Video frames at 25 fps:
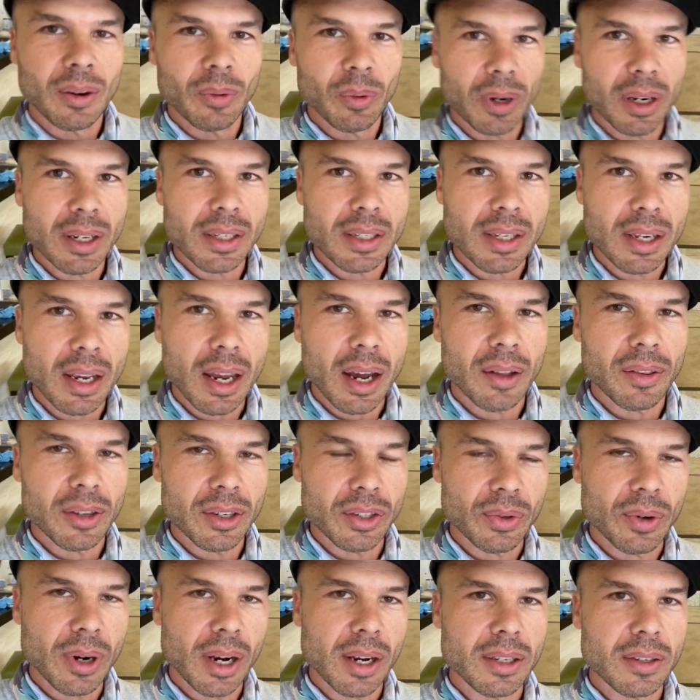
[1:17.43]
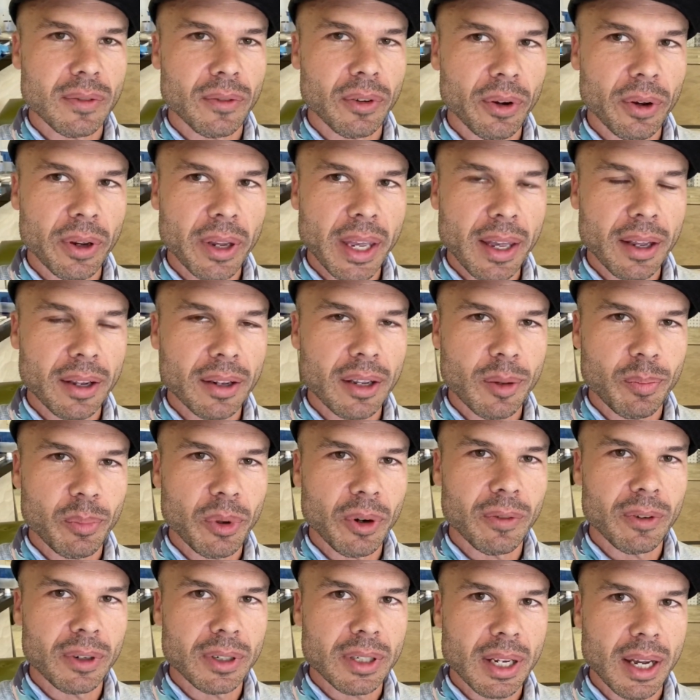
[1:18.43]
see how these grouts have held up
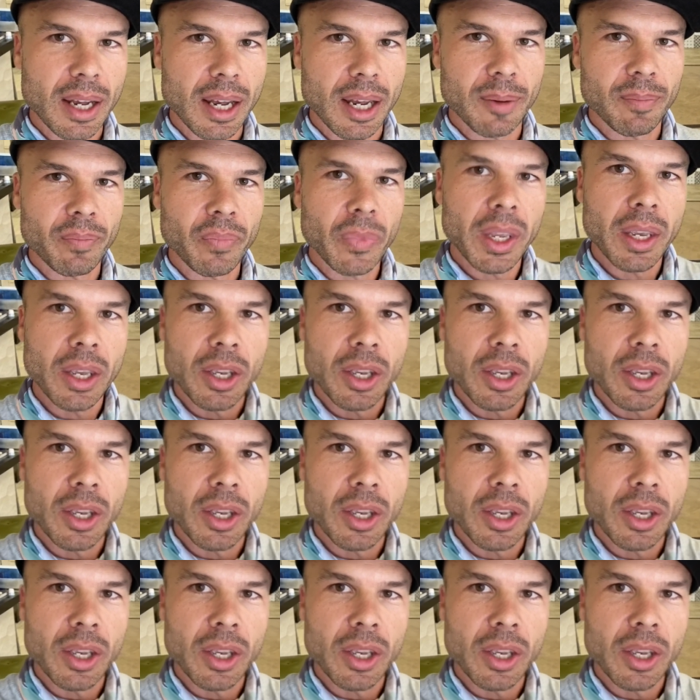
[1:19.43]
over time.